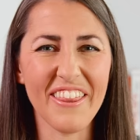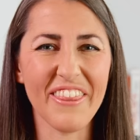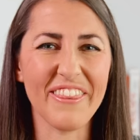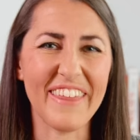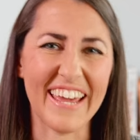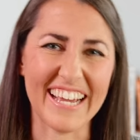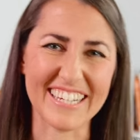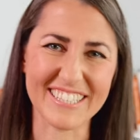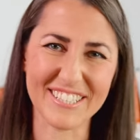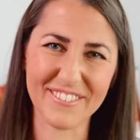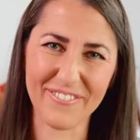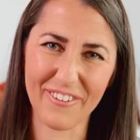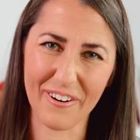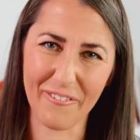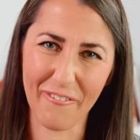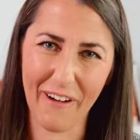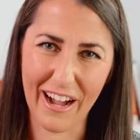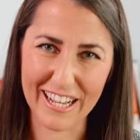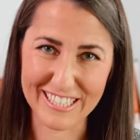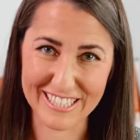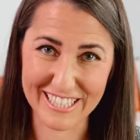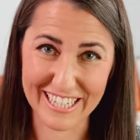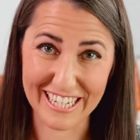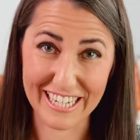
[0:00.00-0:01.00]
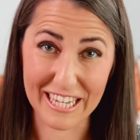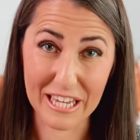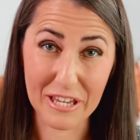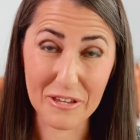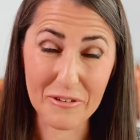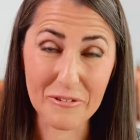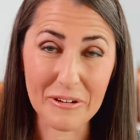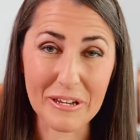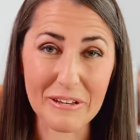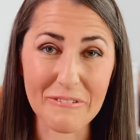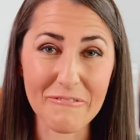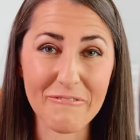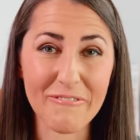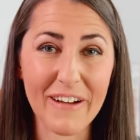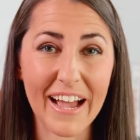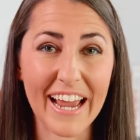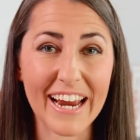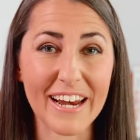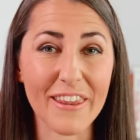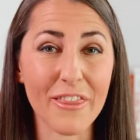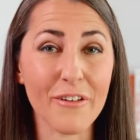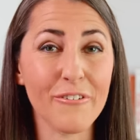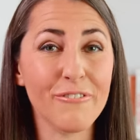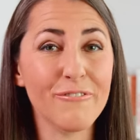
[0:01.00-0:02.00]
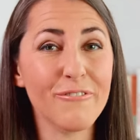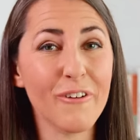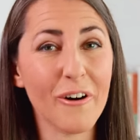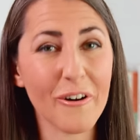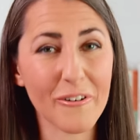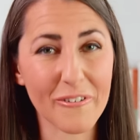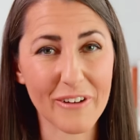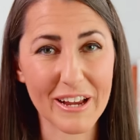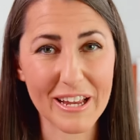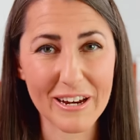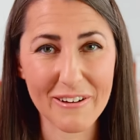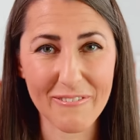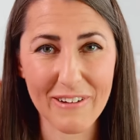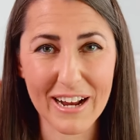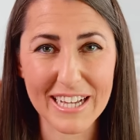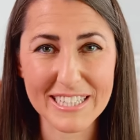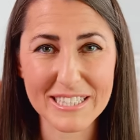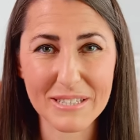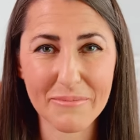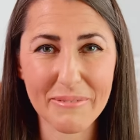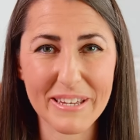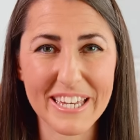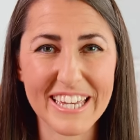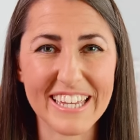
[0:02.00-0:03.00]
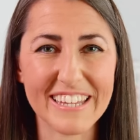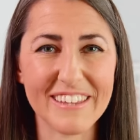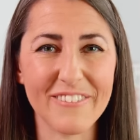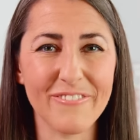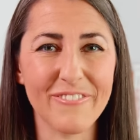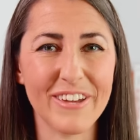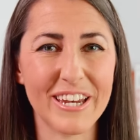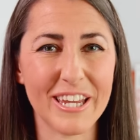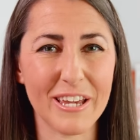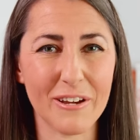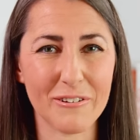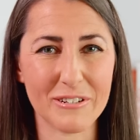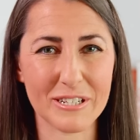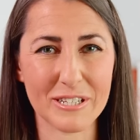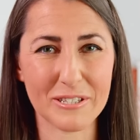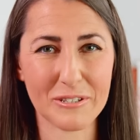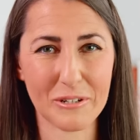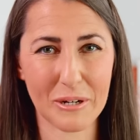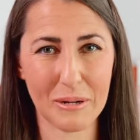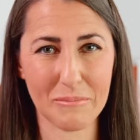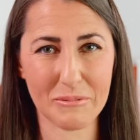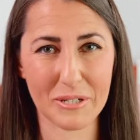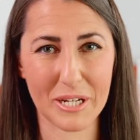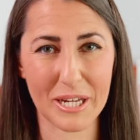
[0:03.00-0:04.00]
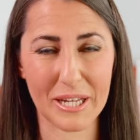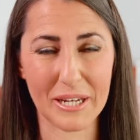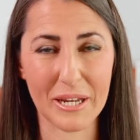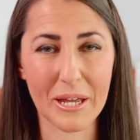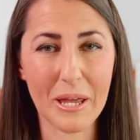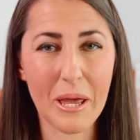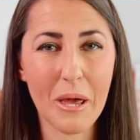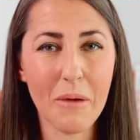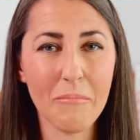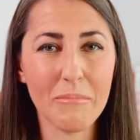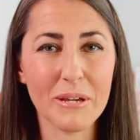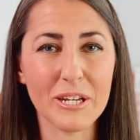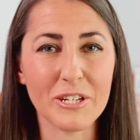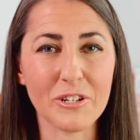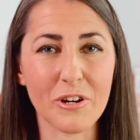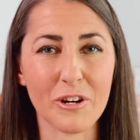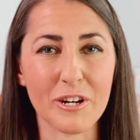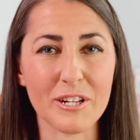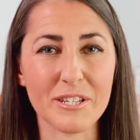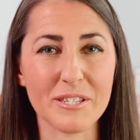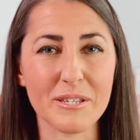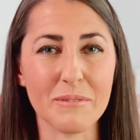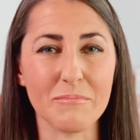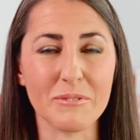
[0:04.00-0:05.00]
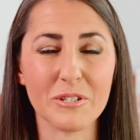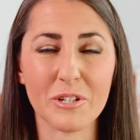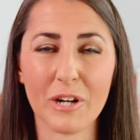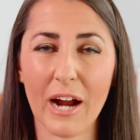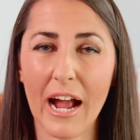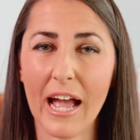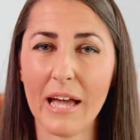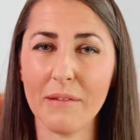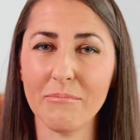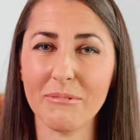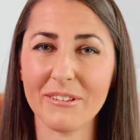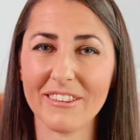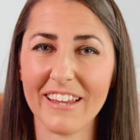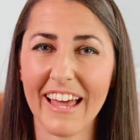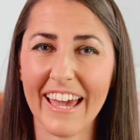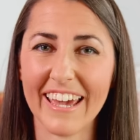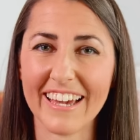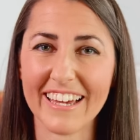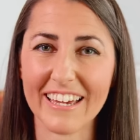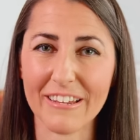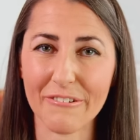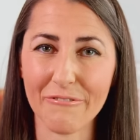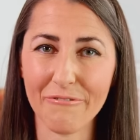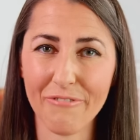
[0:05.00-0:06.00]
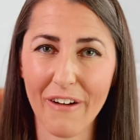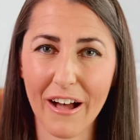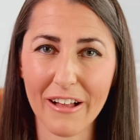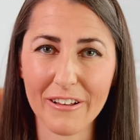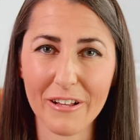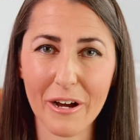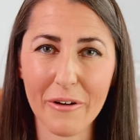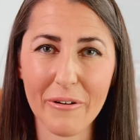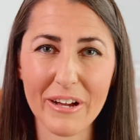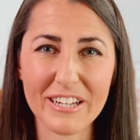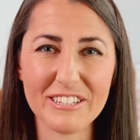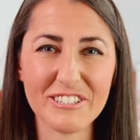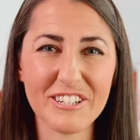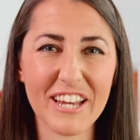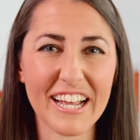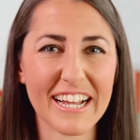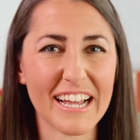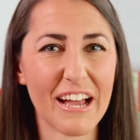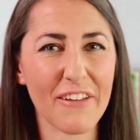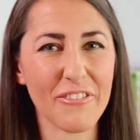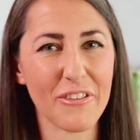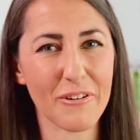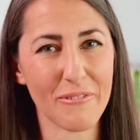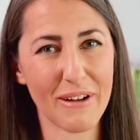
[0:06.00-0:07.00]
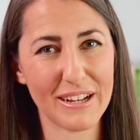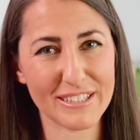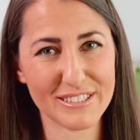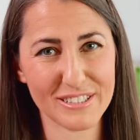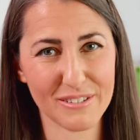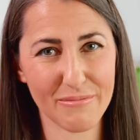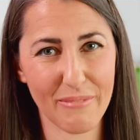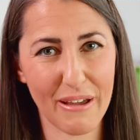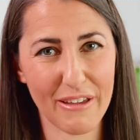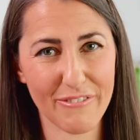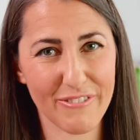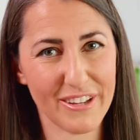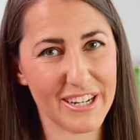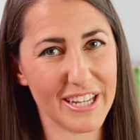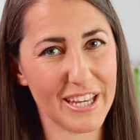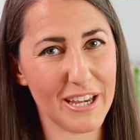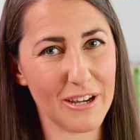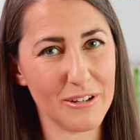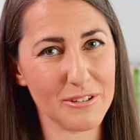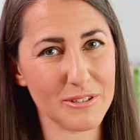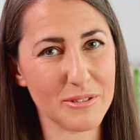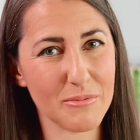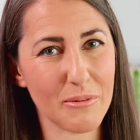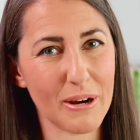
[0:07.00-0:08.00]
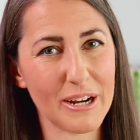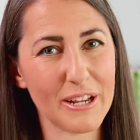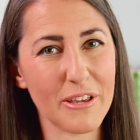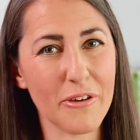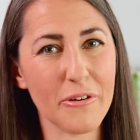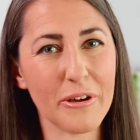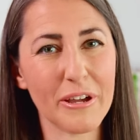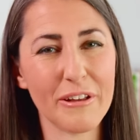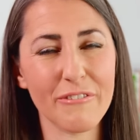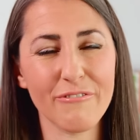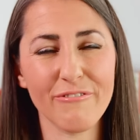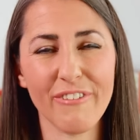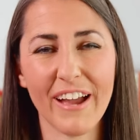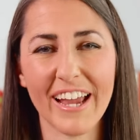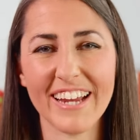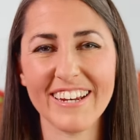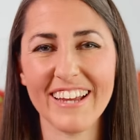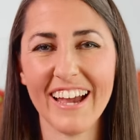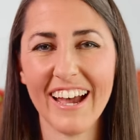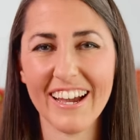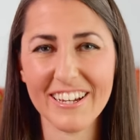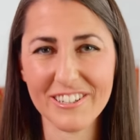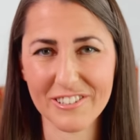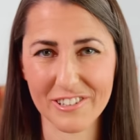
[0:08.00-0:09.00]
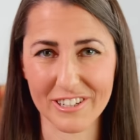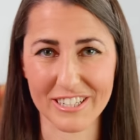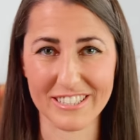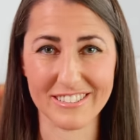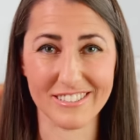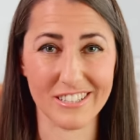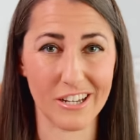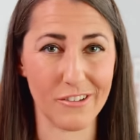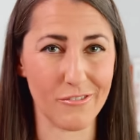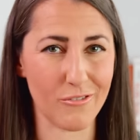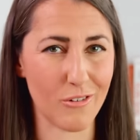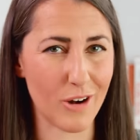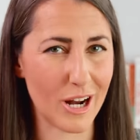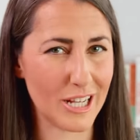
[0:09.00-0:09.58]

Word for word: Thanks for watching. You can find the full written recipe in the video description. Be sure to subscribe, like, and follow, and check out the rest of my videos where you can find hundreds of